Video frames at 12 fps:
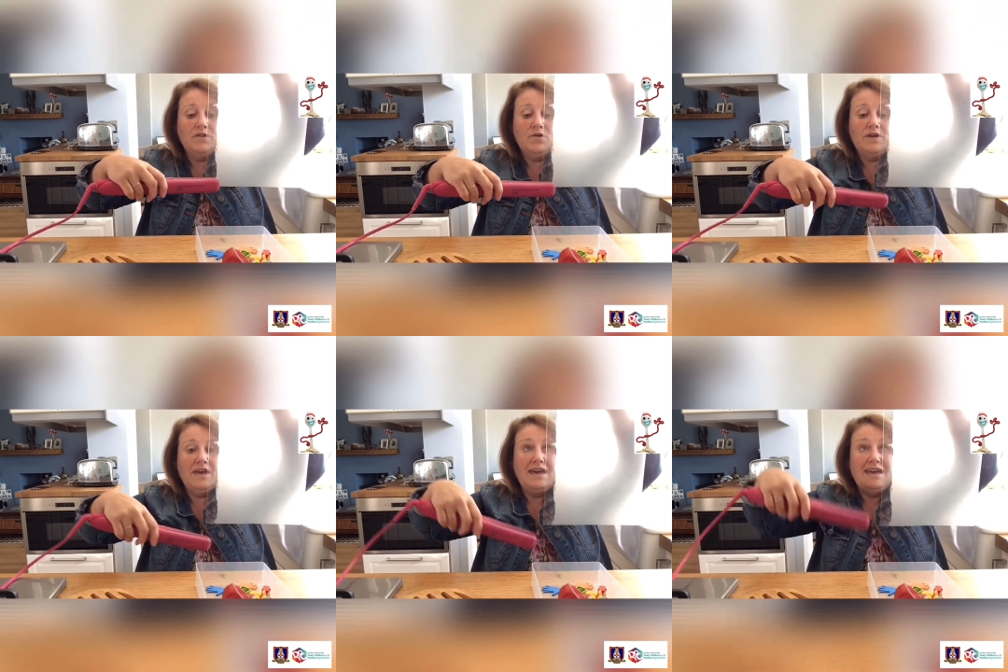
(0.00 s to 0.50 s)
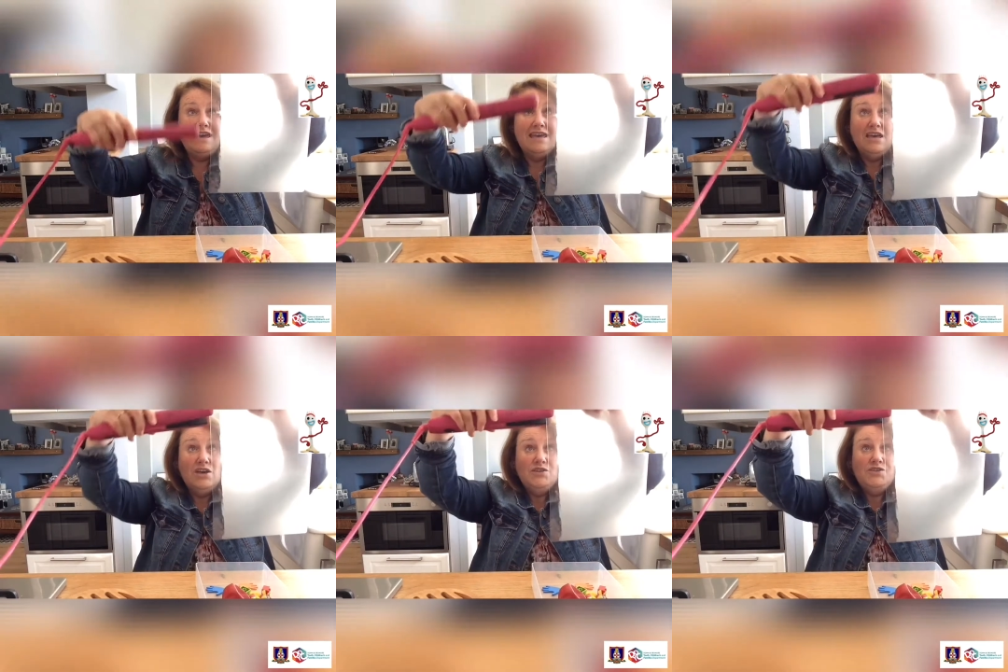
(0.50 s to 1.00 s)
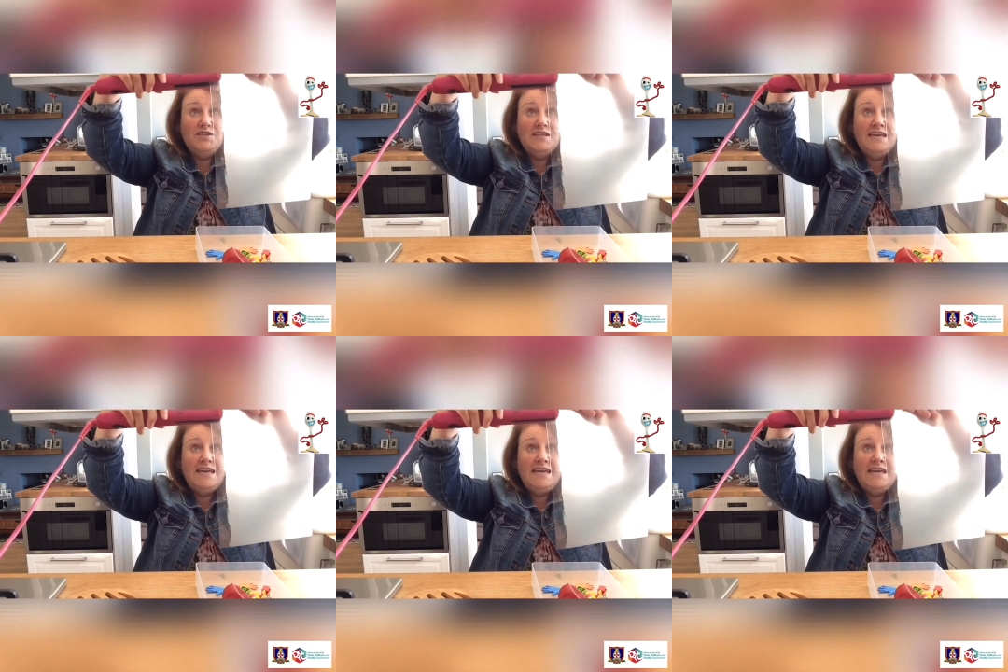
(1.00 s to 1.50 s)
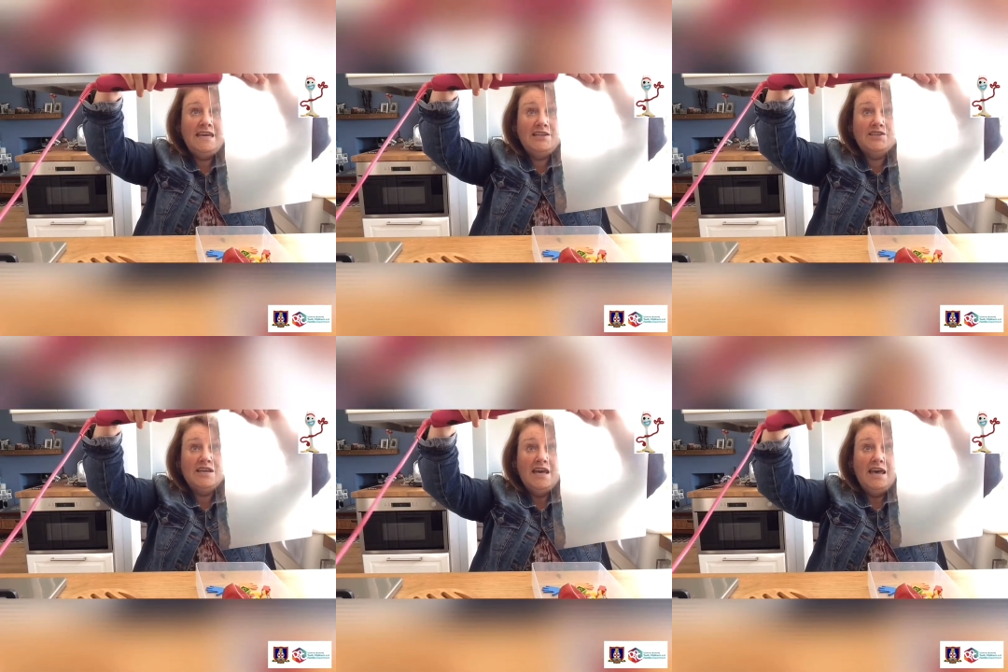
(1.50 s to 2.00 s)
Okay, so the
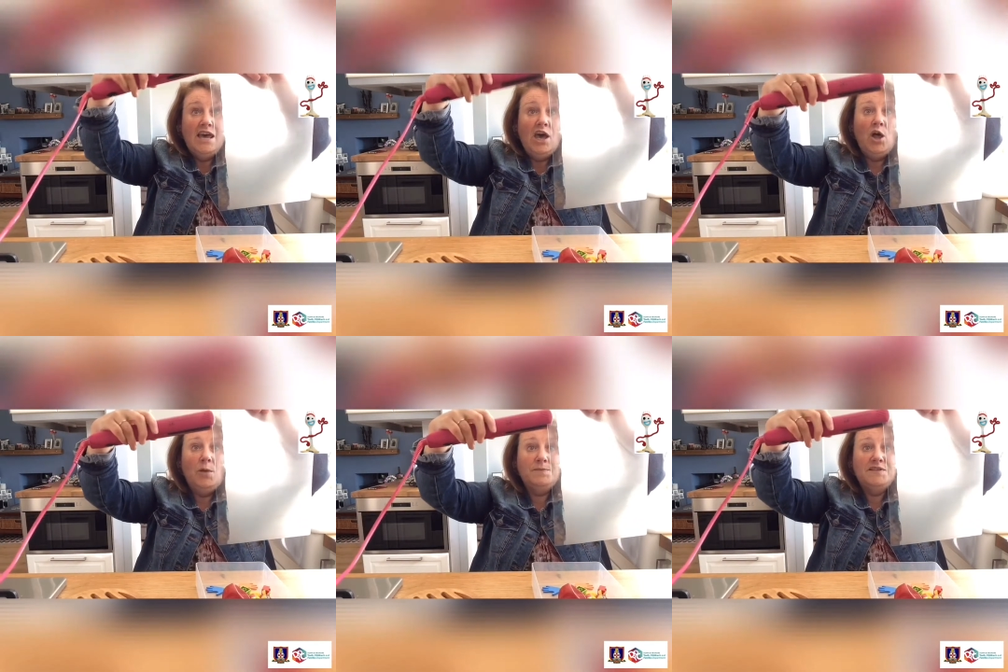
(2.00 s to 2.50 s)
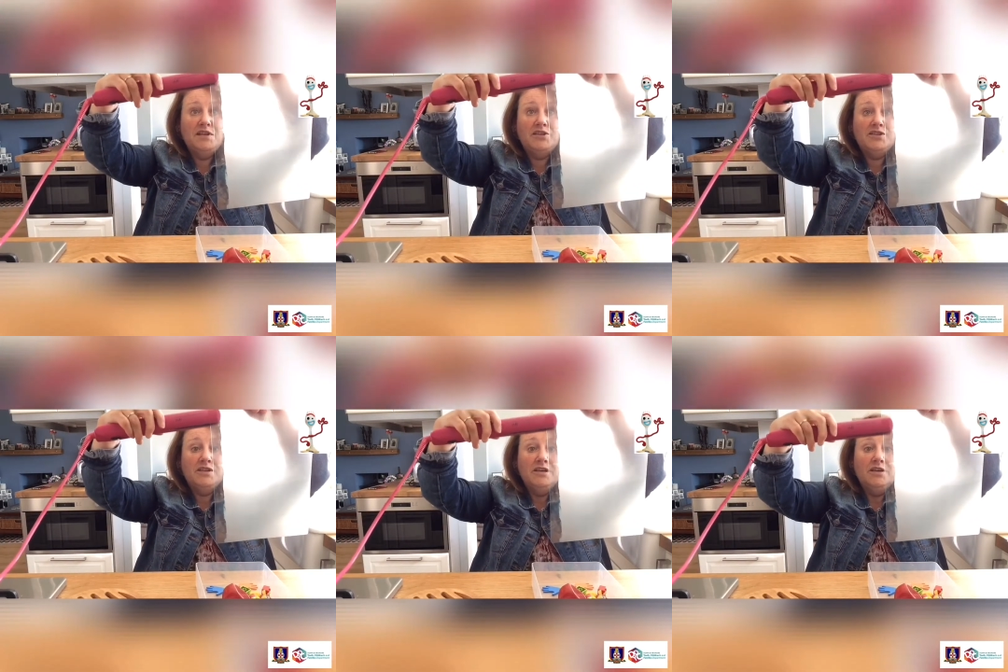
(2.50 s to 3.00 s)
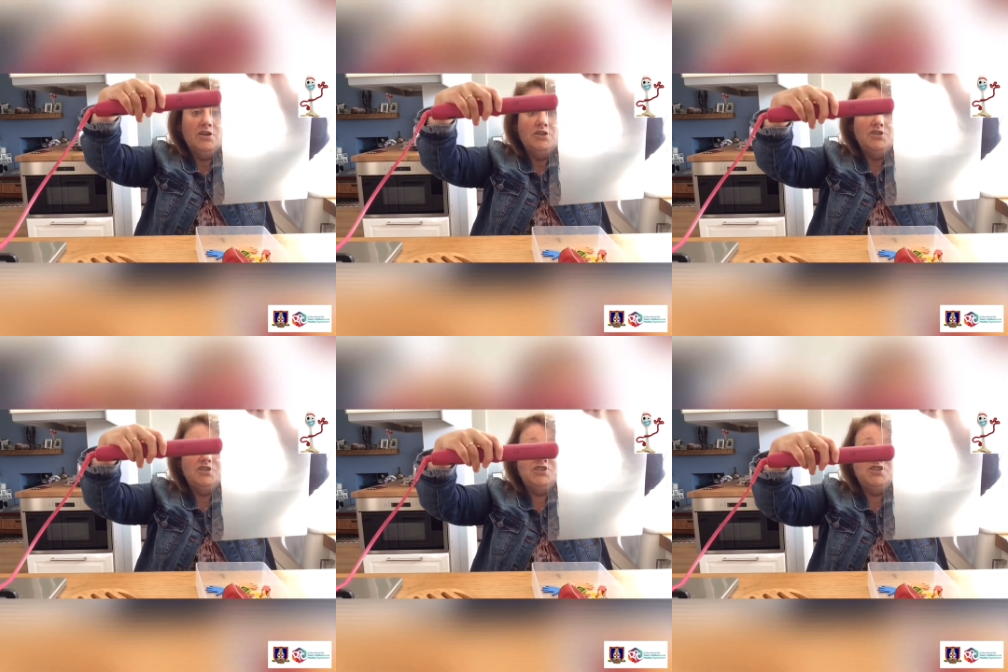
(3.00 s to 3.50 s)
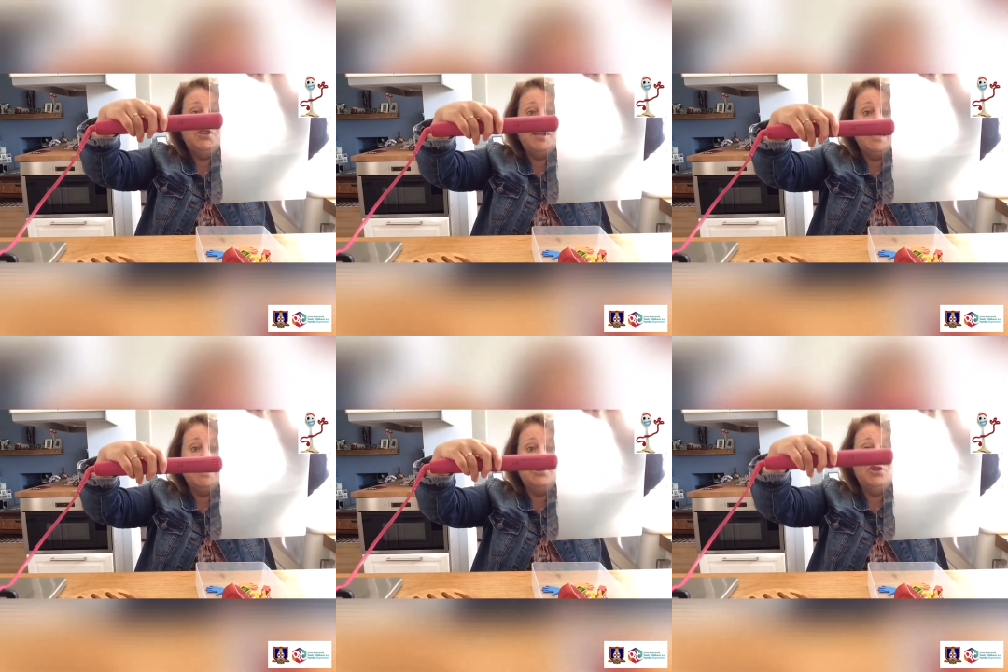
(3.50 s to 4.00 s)
heat helps it to
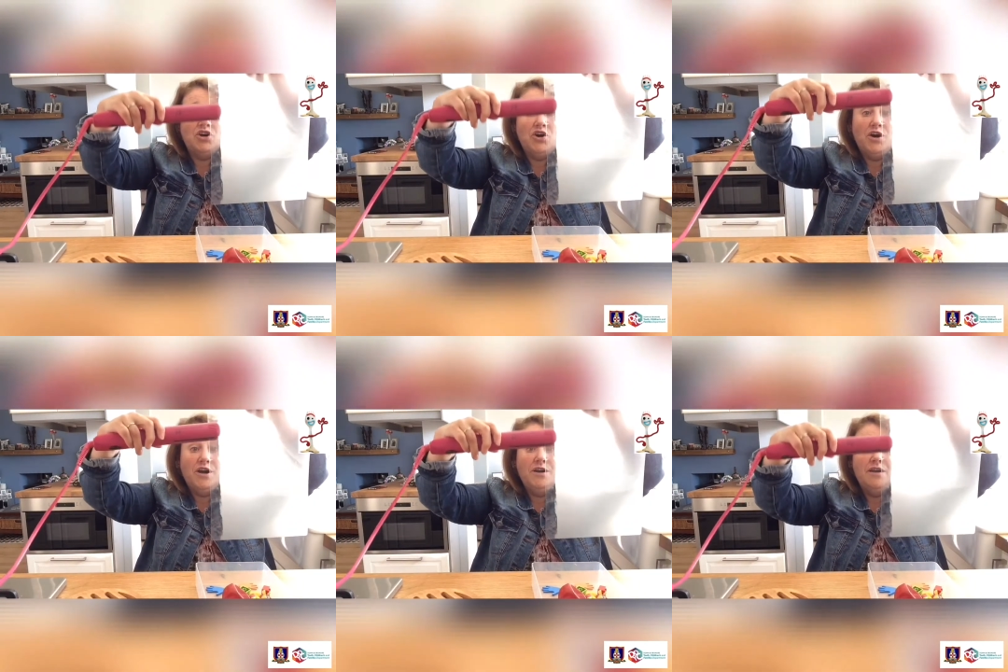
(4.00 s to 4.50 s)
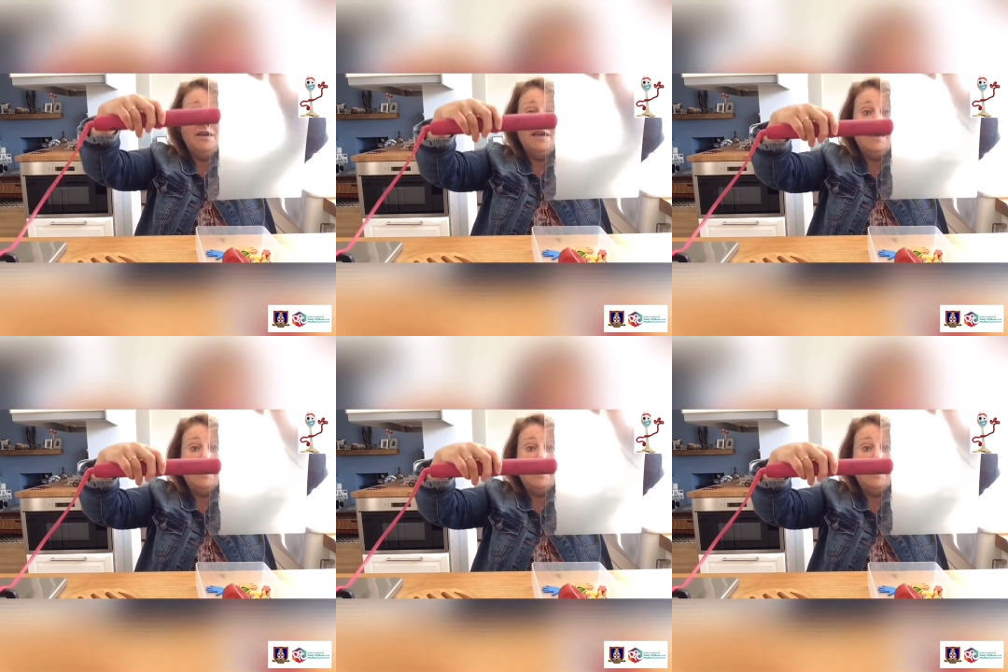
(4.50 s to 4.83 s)
stick down